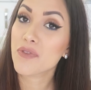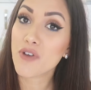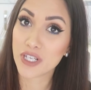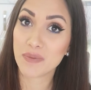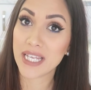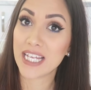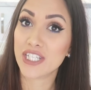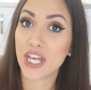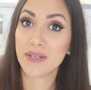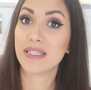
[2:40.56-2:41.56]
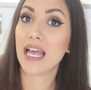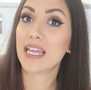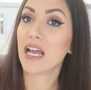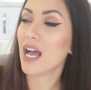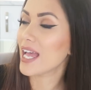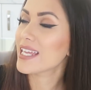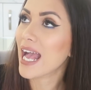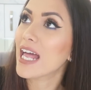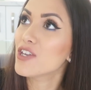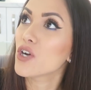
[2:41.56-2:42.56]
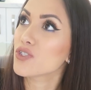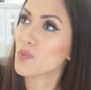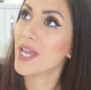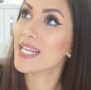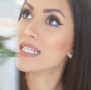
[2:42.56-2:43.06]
the roast potatoes, like I cannot wait.